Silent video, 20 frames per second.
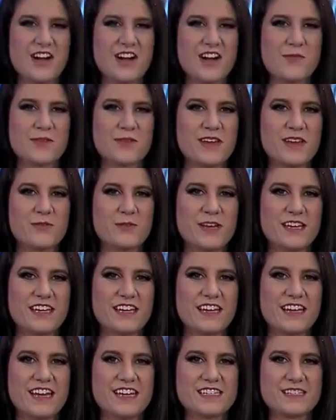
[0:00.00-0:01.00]
Opening
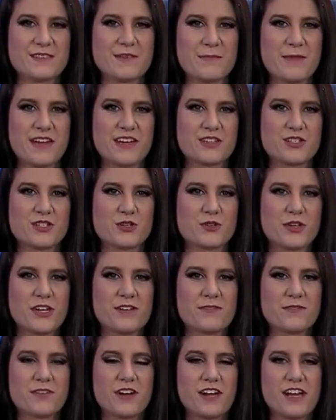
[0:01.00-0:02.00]
weekend has been a
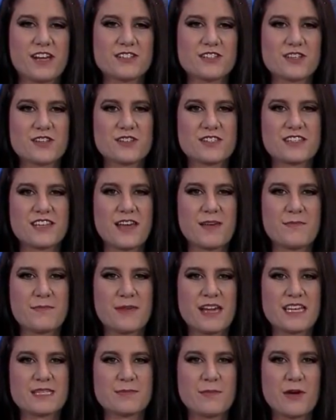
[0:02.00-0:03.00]
treat for Angelo
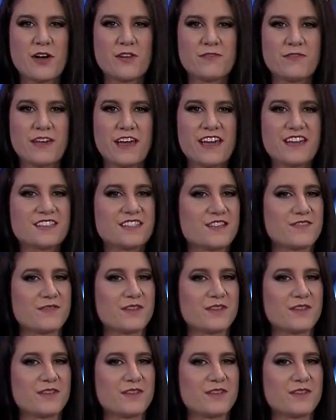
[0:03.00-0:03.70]
State baseball fans.